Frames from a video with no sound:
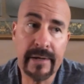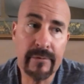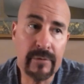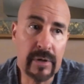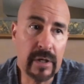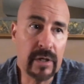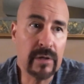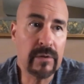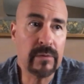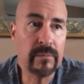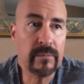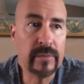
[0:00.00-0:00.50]

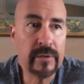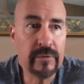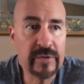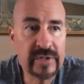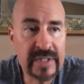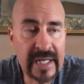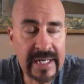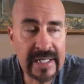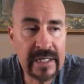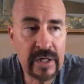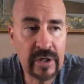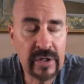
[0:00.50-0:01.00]
Well, it was
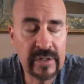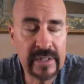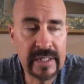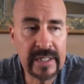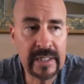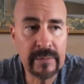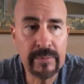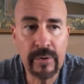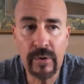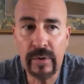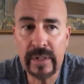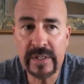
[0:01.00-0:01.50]

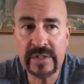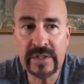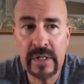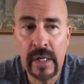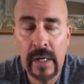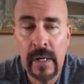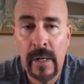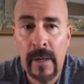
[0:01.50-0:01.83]
880 points.